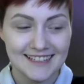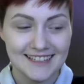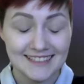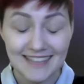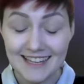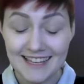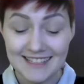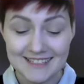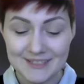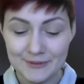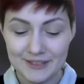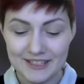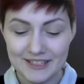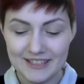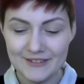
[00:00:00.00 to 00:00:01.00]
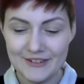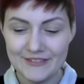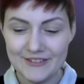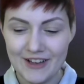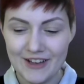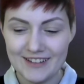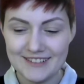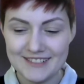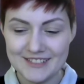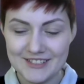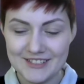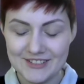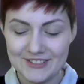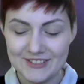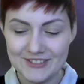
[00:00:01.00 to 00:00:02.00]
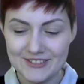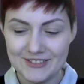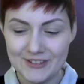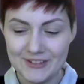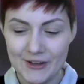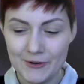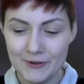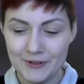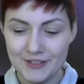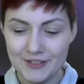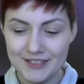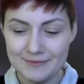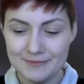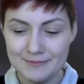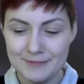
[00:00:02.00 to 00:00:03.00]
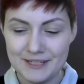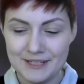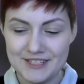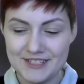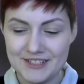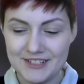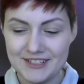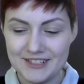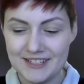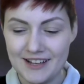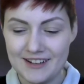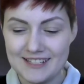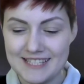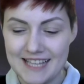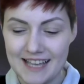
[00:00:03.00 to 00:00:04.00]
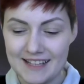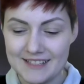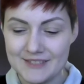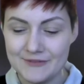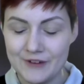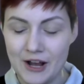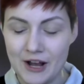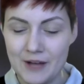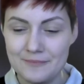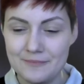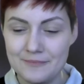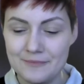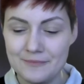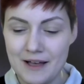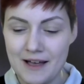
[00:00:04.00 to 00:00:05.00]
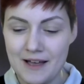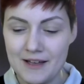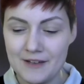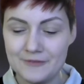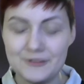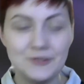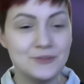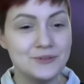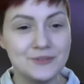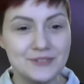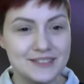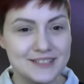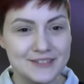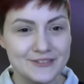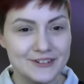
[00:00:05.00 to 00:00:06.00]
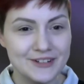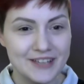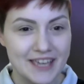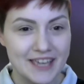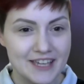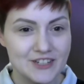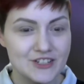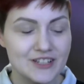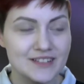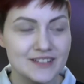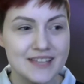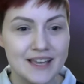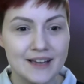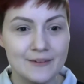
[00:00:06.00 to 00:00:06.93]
Yes, we've gotten to know Minister Yara Sachs from a few different occasions.